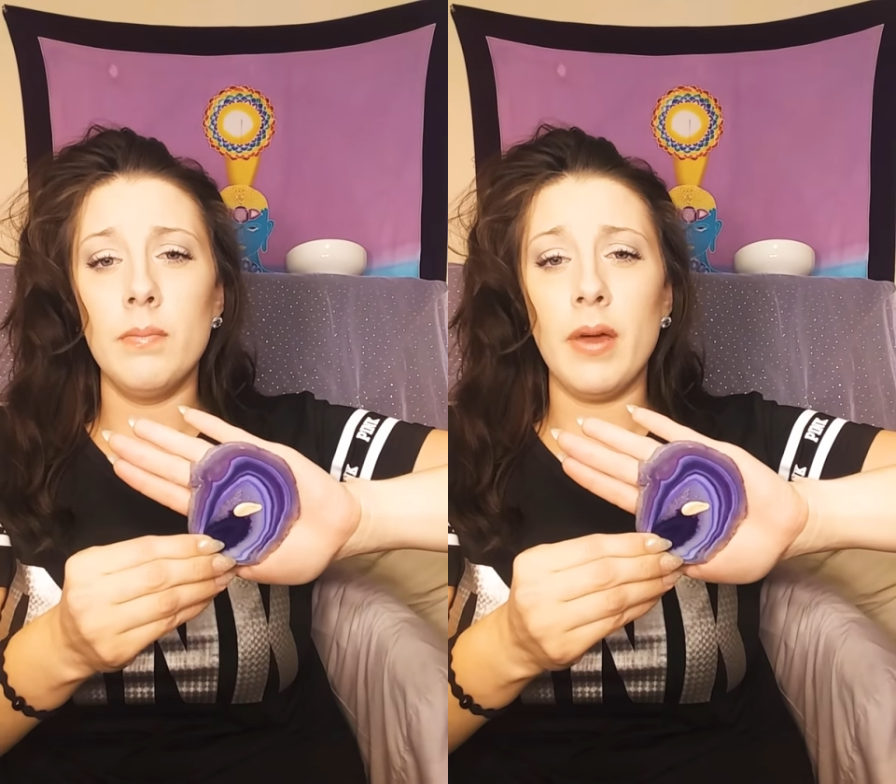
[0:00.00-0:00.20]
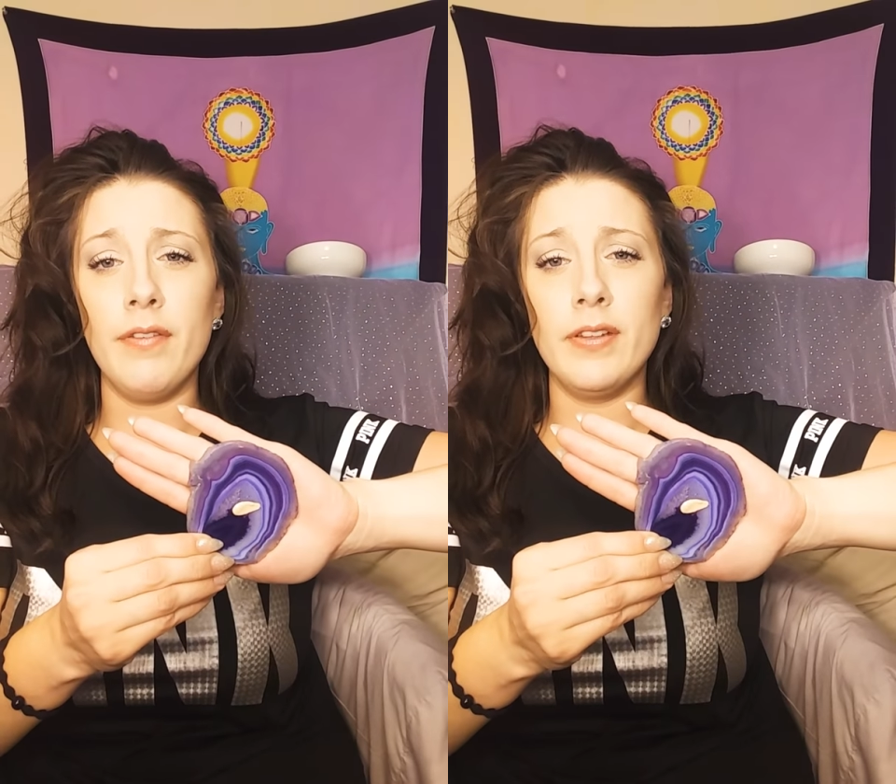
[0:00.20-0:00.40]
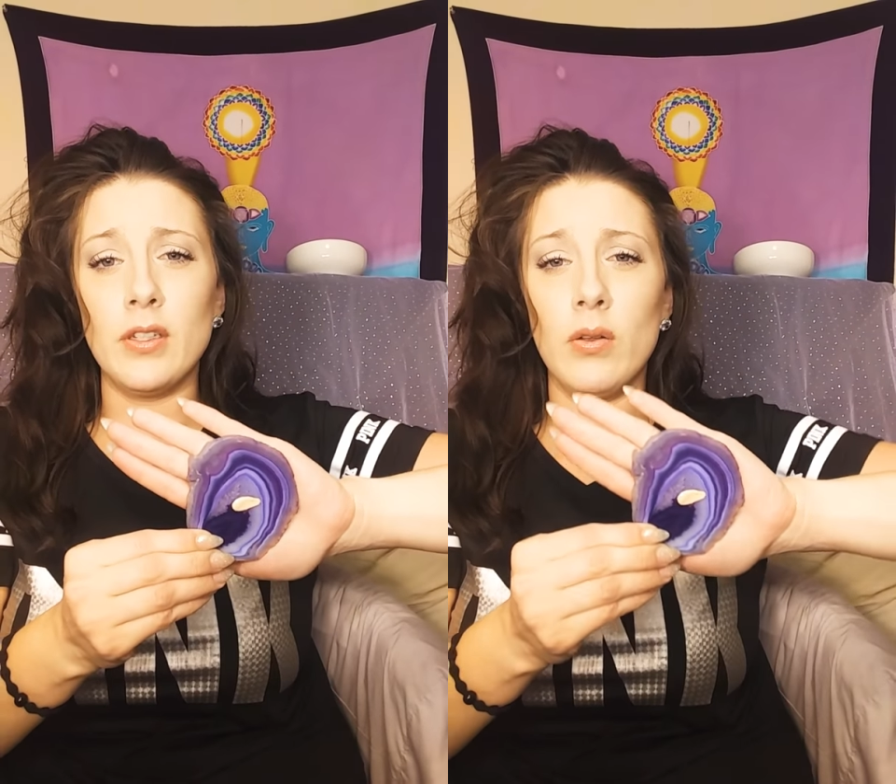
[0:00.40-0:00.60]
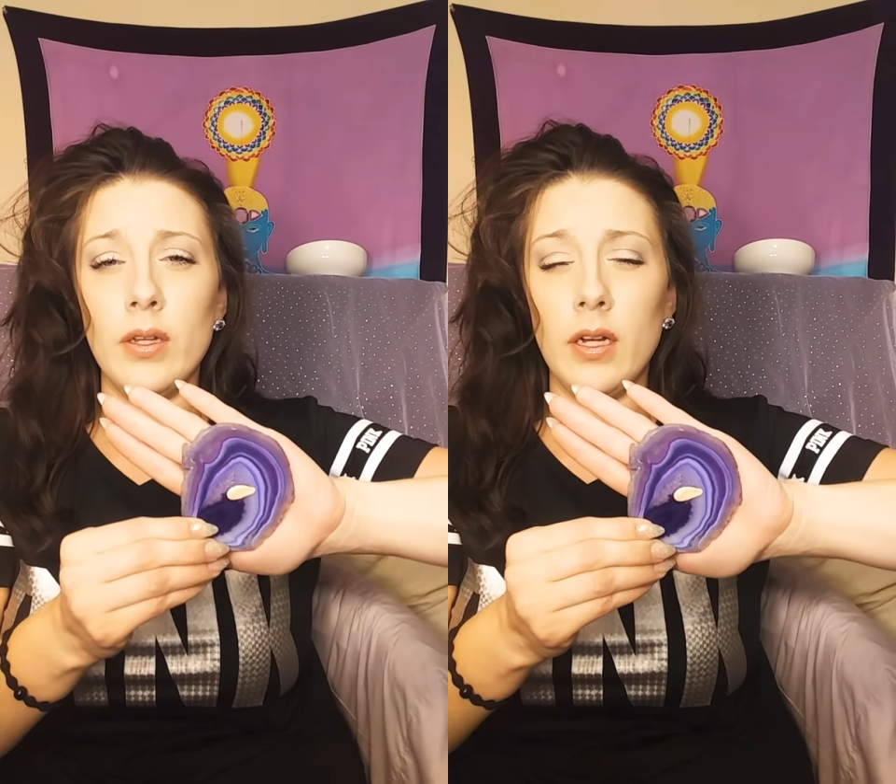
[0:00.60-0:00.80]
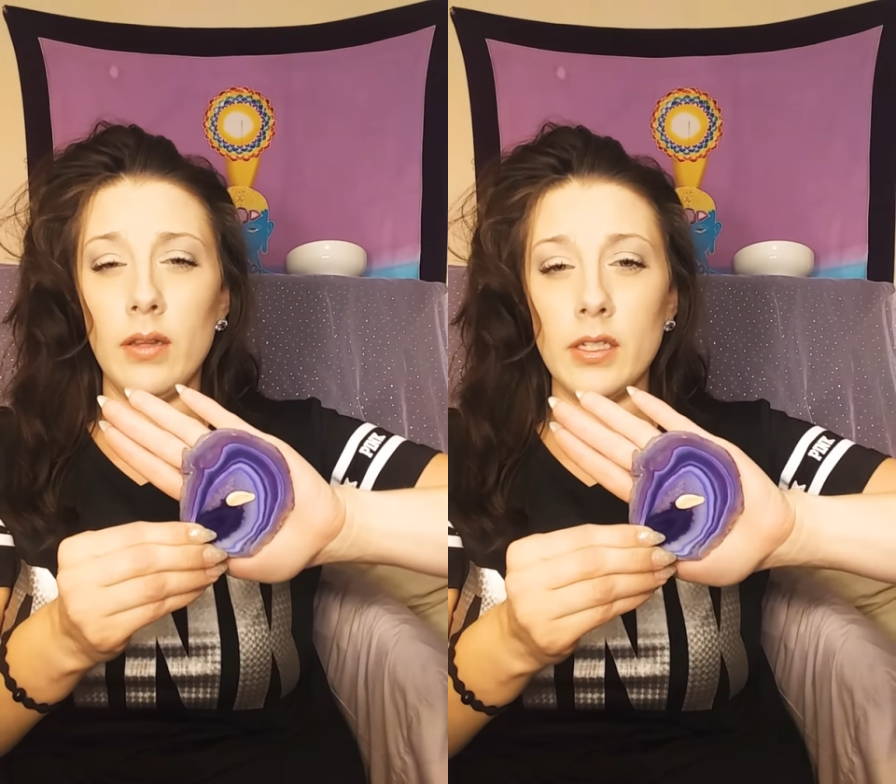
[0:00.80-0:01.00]
metaphysical
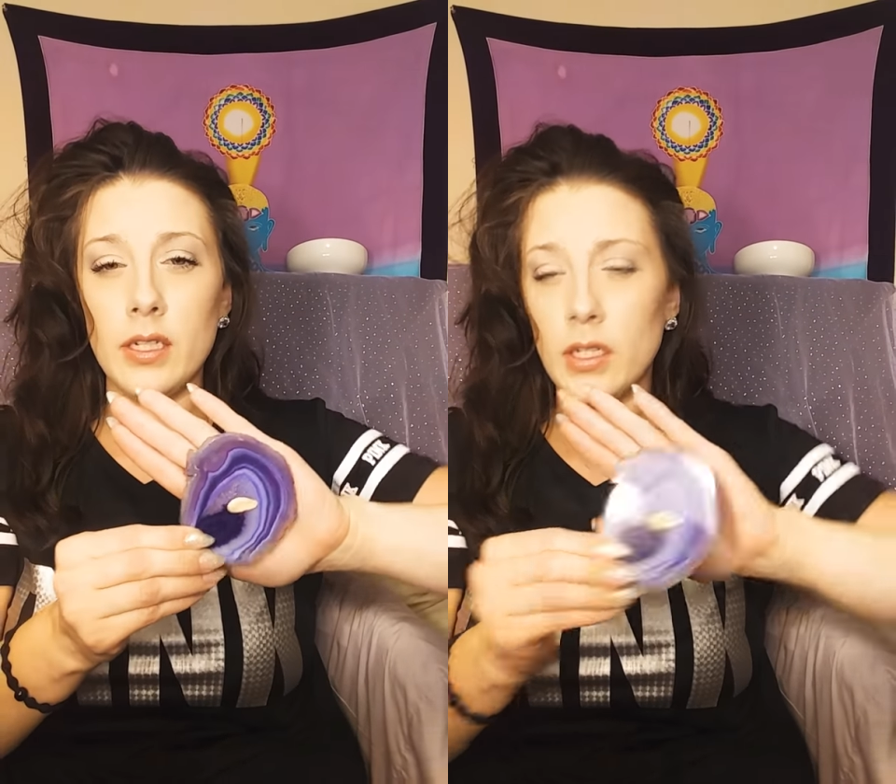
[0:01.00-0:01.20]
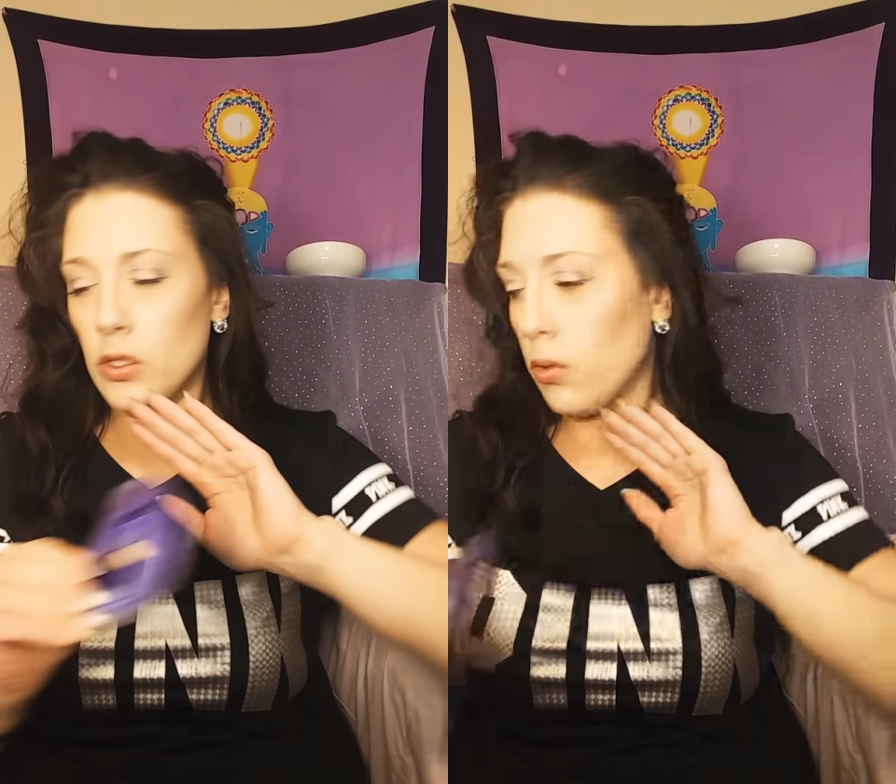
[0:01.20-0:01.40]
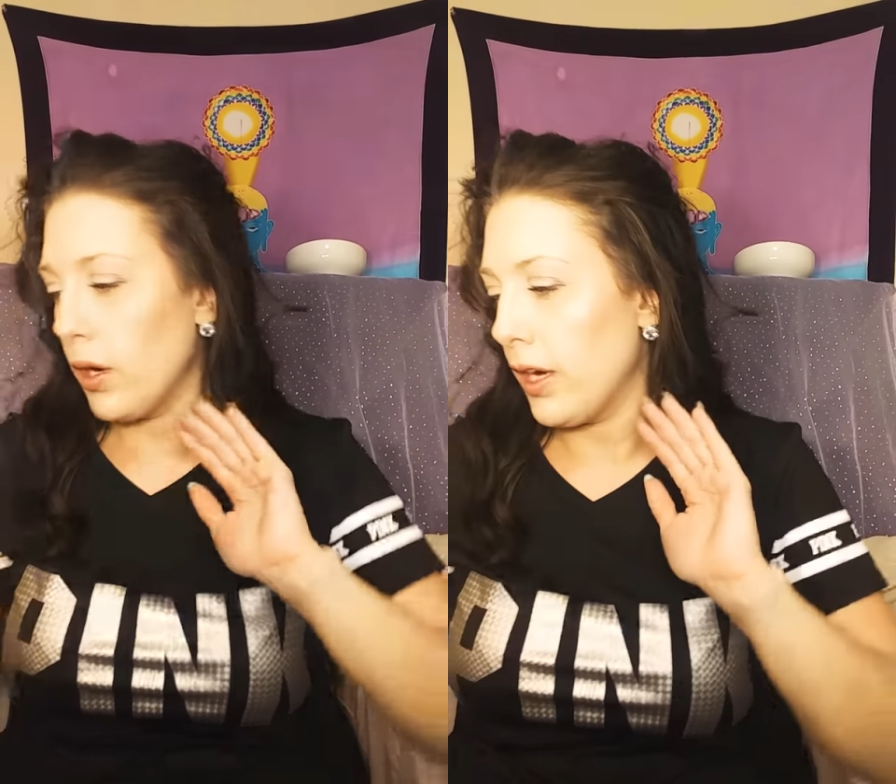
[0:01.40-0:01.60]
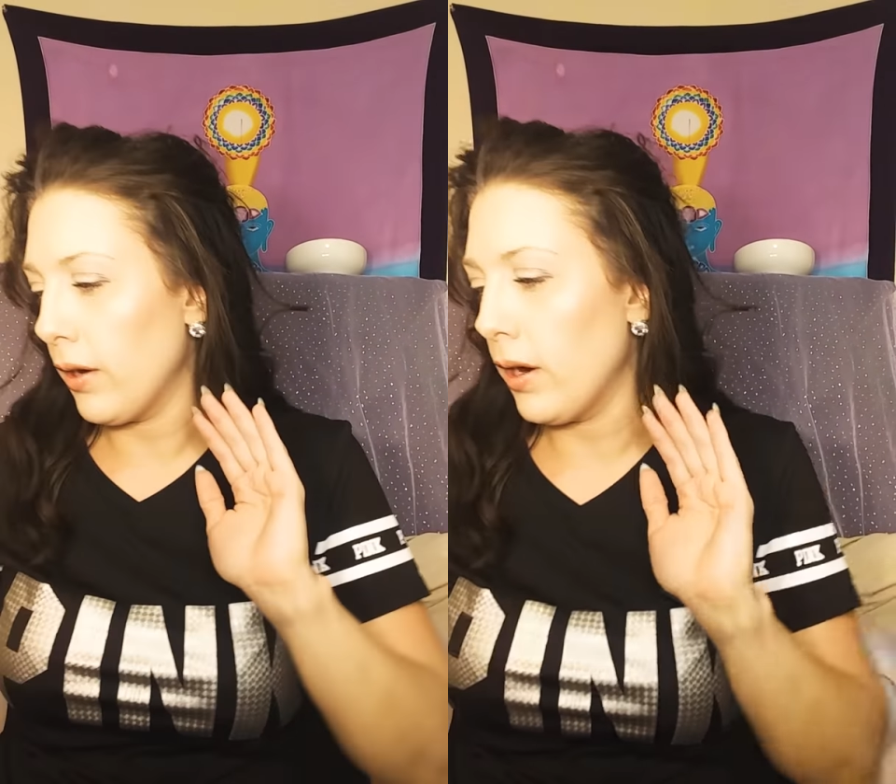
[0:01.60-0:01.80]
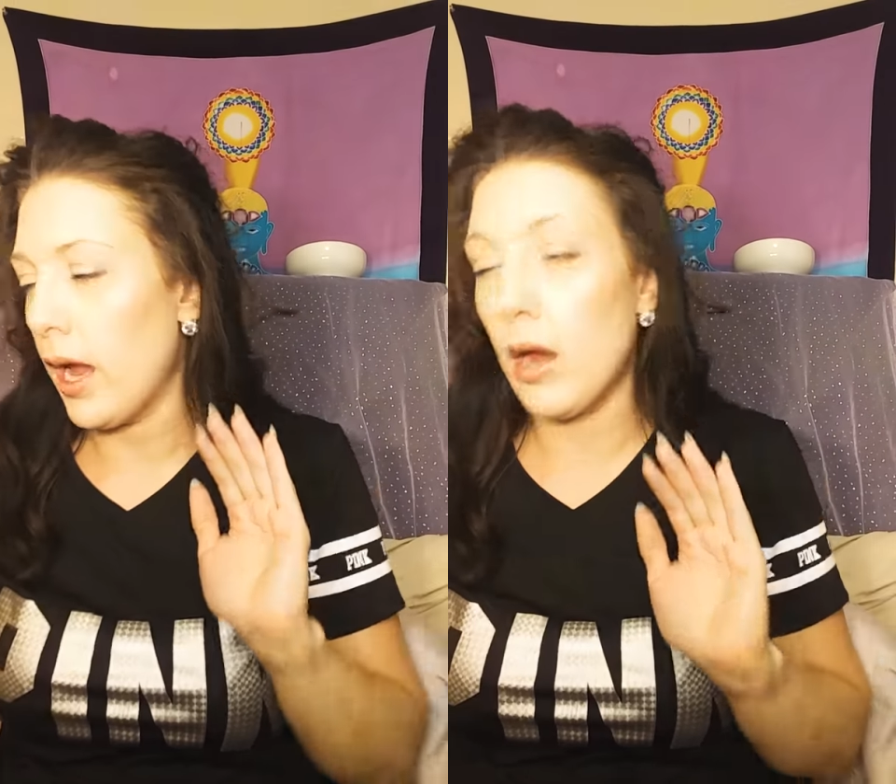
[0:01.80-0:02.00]
and holistic store
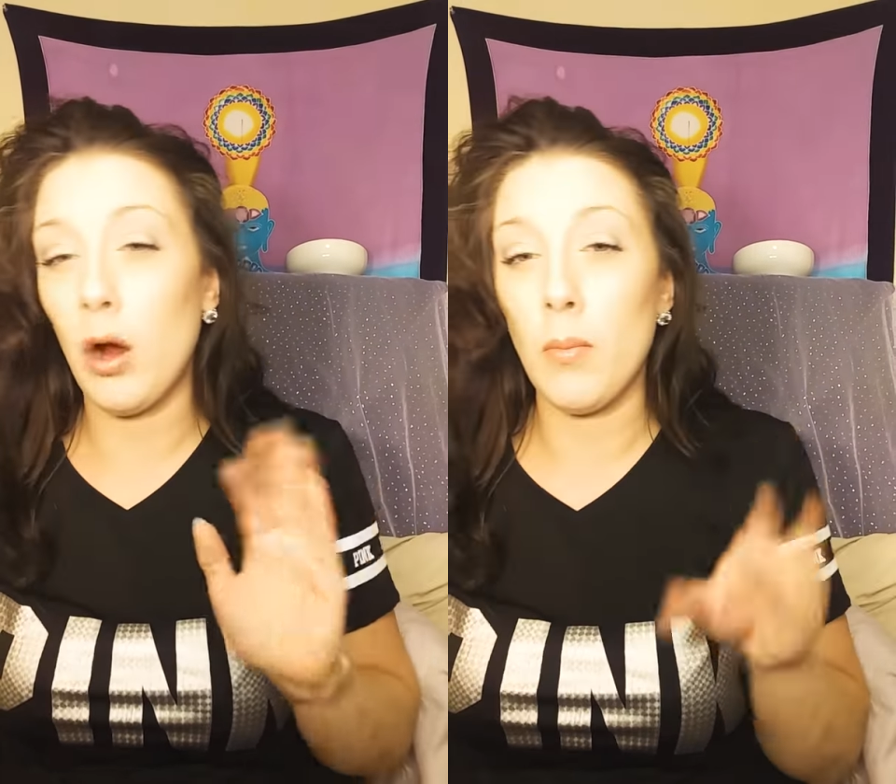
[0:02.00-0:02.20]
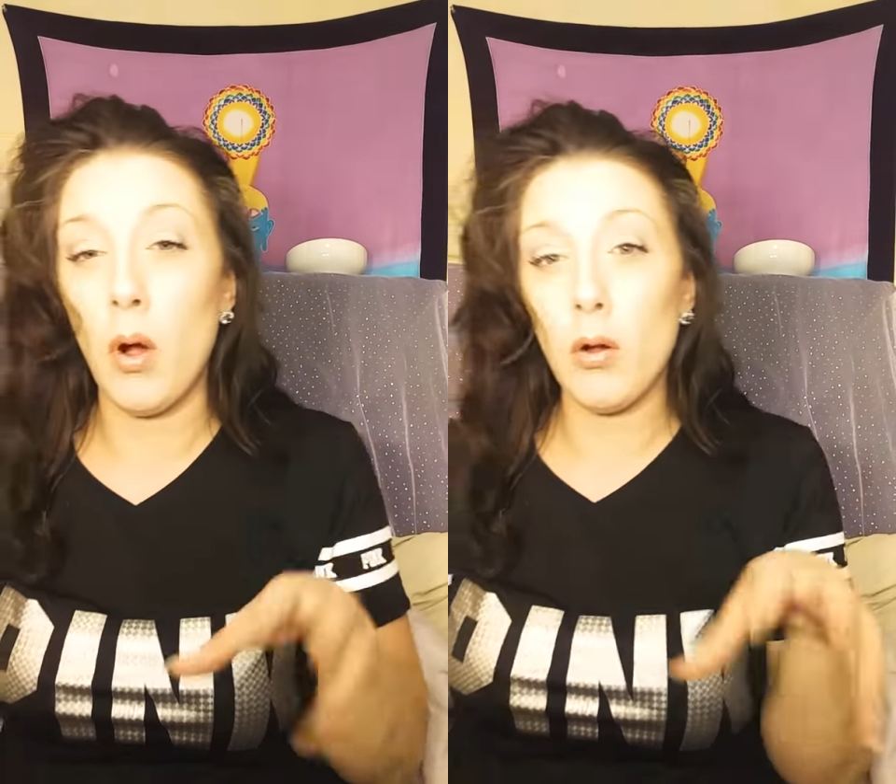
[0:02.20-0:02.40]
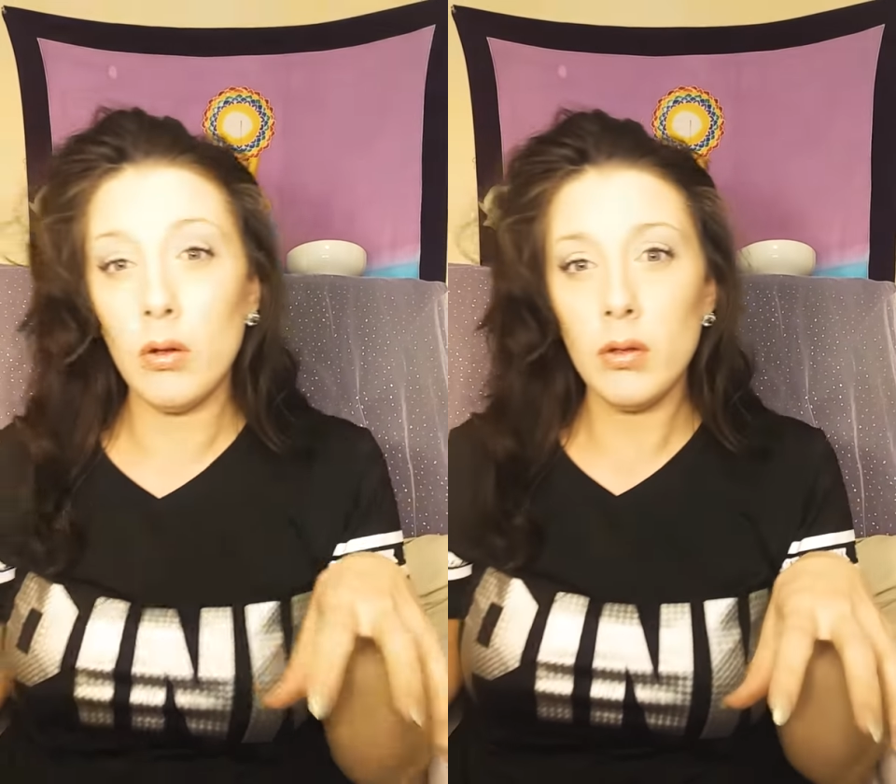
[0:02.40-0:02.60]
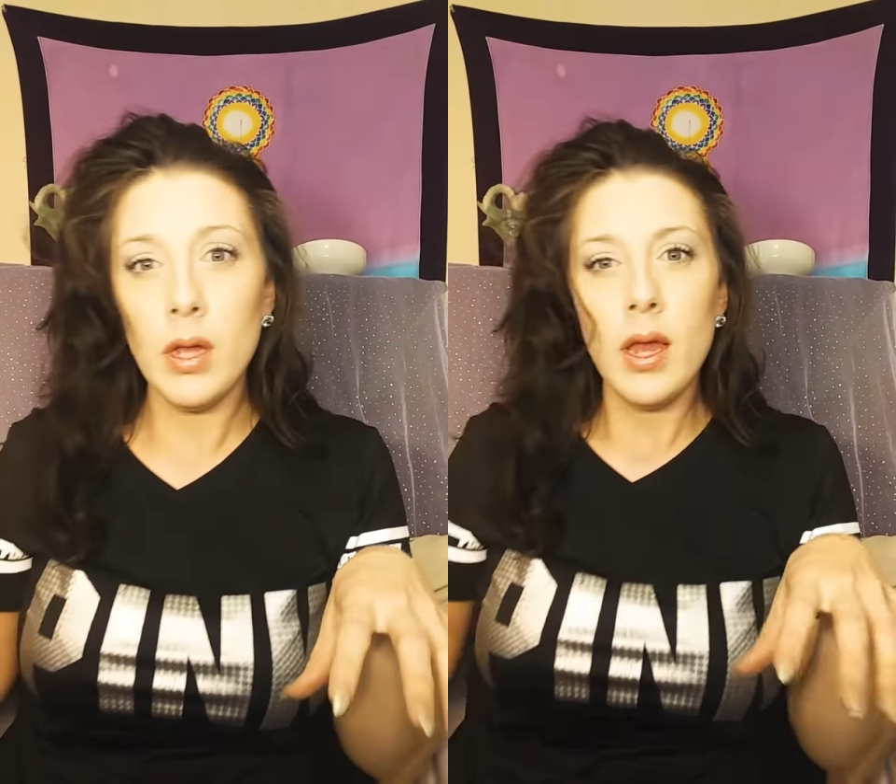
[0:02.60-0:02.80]
here at our mall.